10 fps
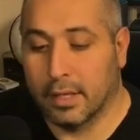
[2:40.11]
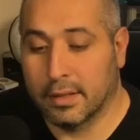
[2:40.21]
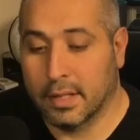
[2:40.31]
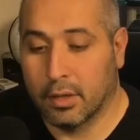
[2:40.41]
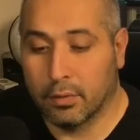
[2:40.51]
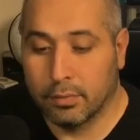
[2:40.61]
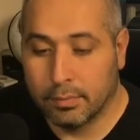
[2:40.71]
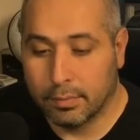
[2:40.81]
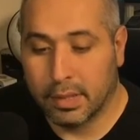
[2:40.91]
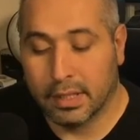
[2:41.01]
So
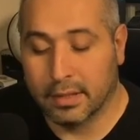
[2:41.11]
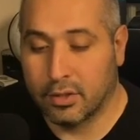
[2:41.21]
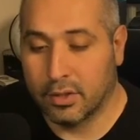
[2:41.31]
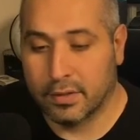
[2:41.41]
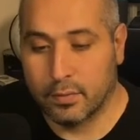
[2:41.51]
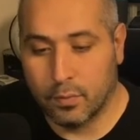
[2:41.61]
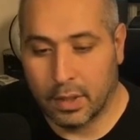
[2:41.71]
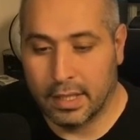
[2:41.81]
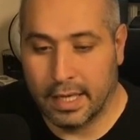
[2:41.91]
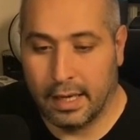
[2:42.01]
please, just
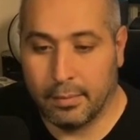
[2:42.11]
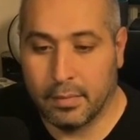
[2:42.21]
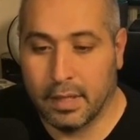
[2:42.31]
one name.